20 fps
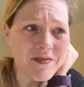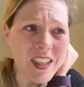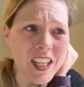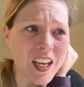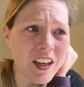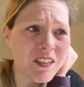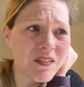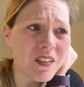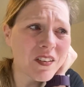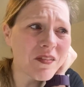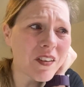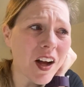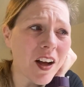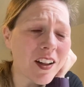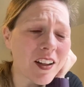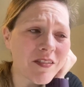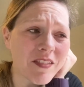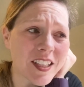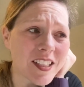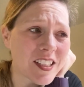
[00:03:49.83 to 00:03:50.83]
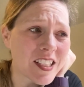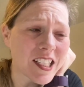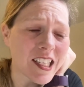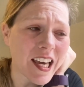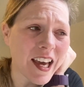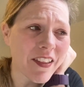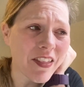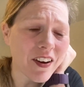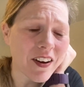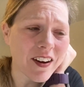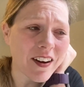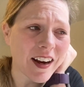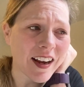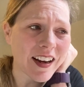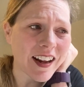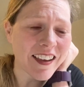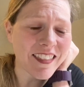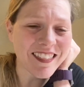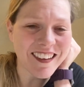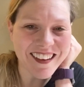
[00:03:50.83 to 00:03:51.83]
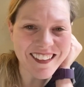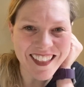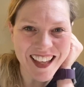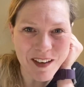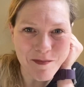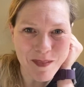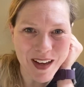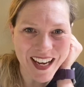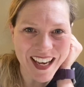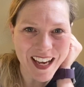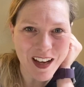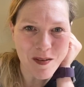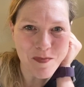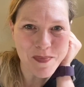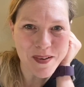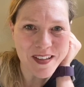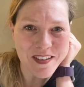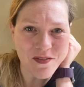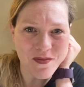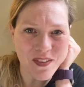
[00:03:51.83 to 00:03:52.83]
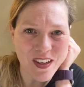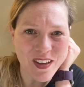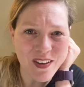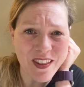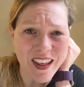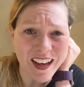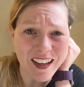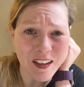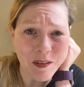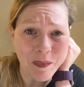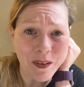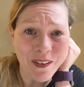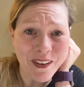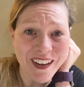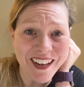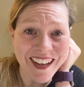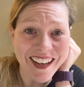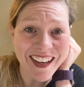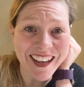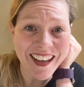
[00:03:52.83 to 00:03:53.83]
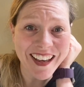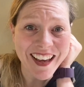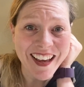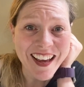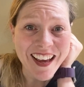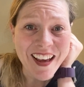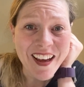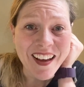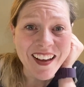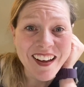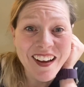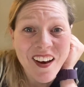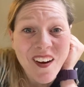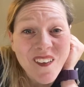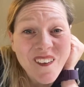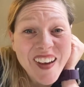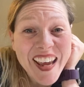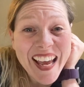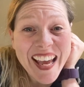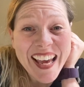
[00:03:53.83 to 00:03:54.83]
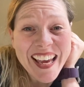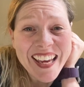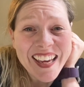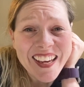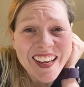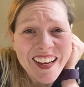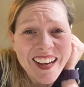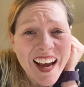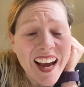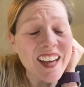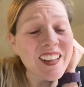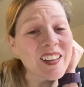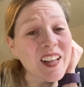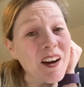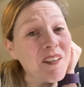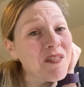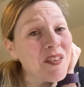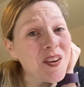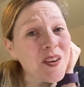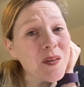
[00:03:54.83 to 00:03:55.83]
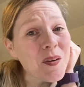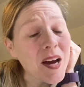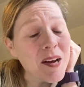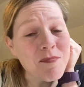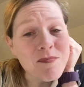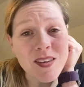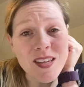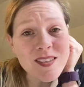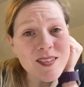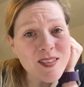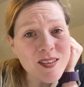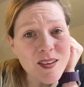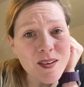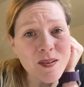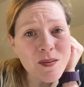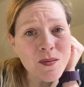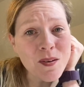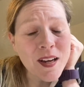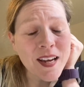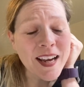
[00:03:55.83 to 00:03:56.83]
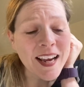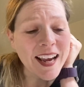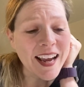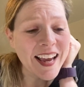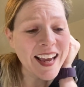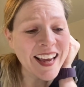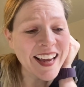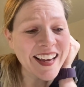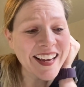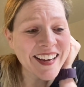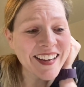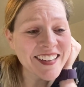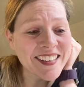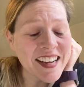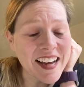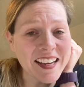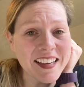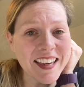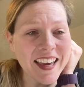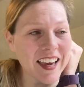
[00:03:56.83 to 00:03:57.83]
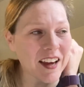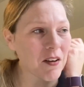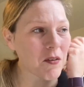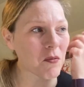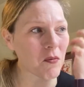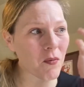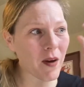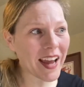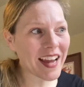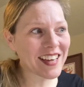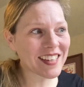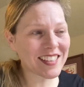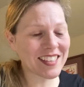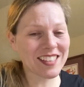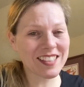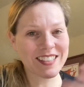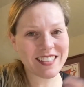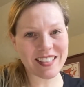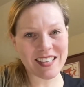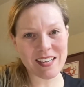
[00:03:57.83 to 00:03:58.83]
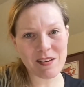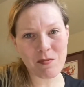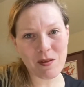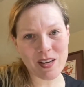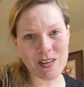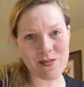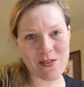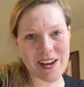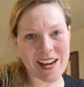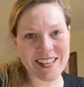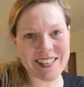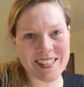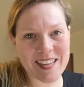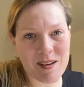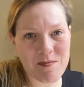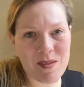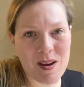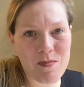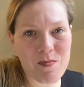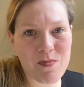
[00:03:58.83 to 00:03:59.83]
of all of us together. And I think that might help us feel that community. Okay, I love you. I miss you. And I can't wait to see what you guys come up